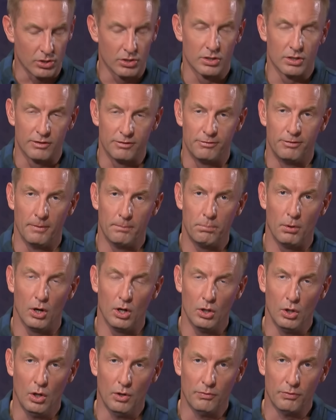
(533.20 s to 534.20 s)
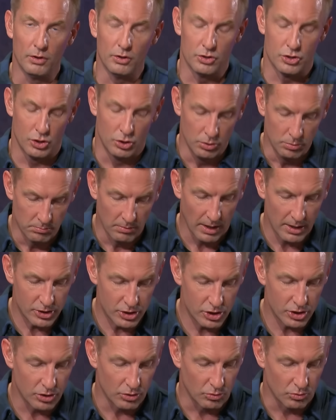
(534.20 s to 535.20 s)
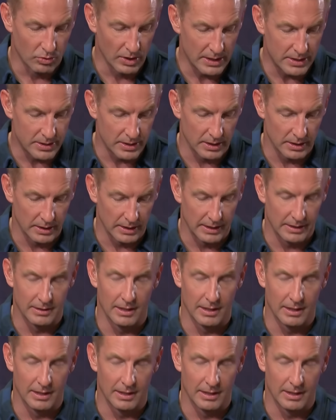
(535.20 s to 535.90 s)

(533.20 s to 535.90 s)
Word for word: turned the football over too much recently.